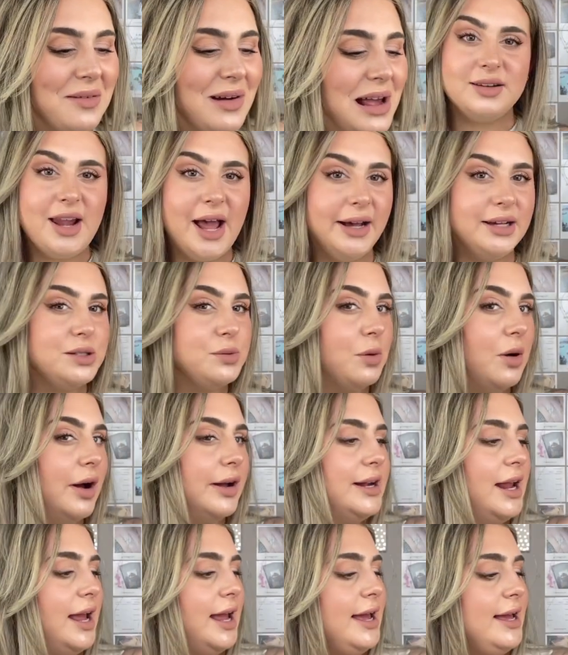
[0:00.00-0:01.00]
The next
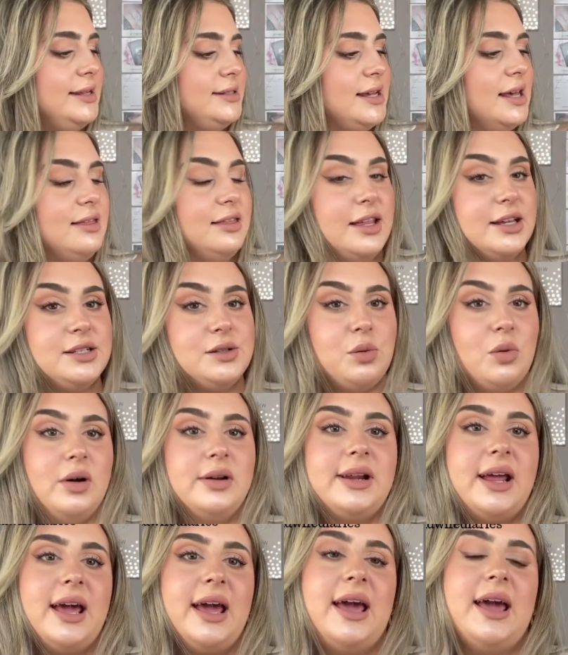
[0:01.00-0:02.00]
one is this
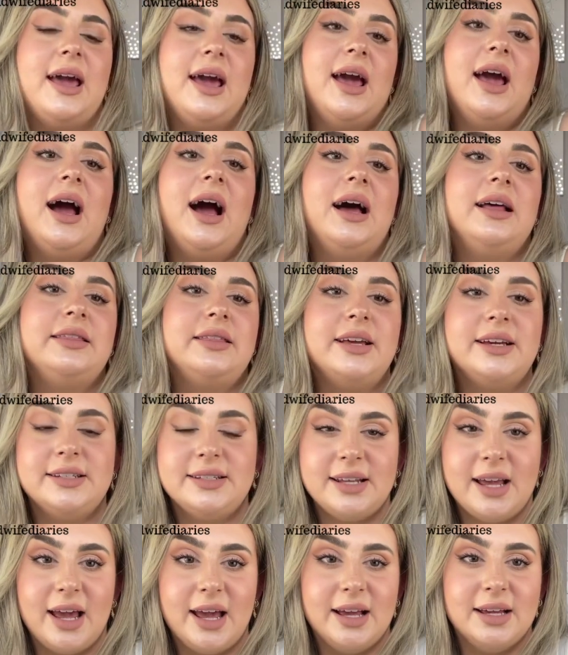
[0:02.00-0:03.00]
one here, and
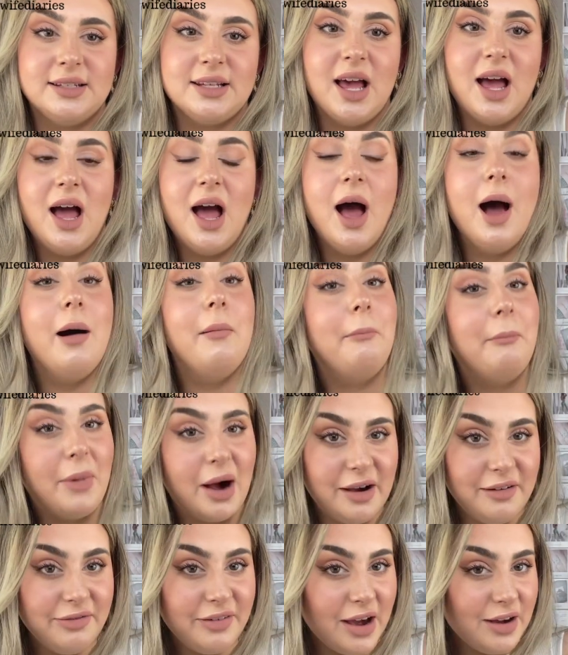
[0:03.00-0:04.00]
this is
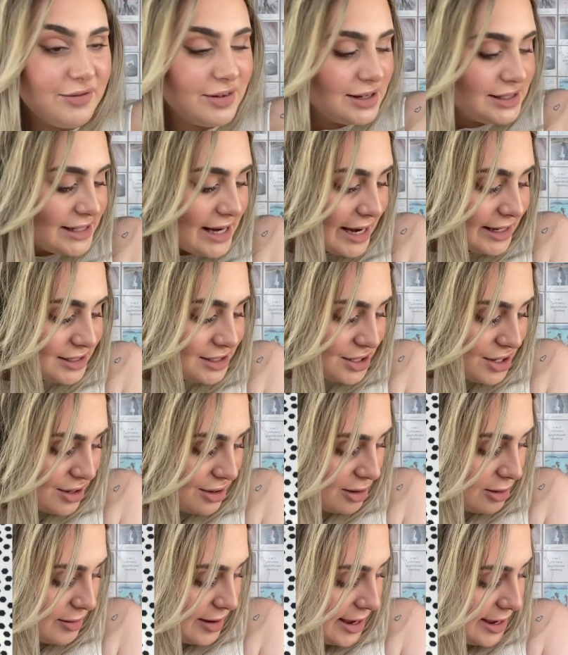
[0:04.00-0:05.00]
my favorite tattoo.